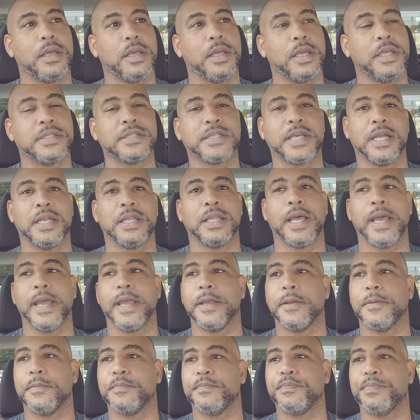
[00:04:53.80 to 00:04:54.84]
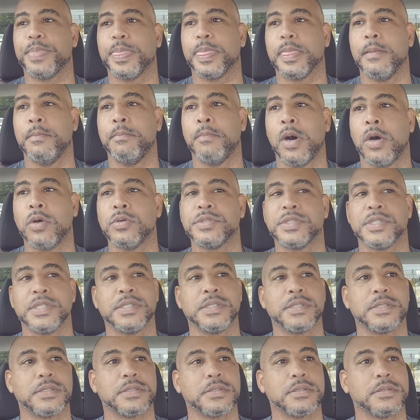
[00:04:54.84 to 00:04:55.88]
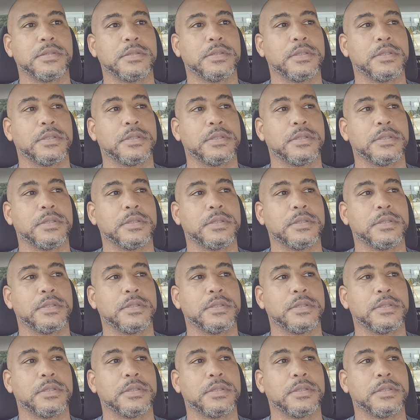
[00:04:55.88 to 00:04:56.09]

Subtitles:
it's kind of like Moses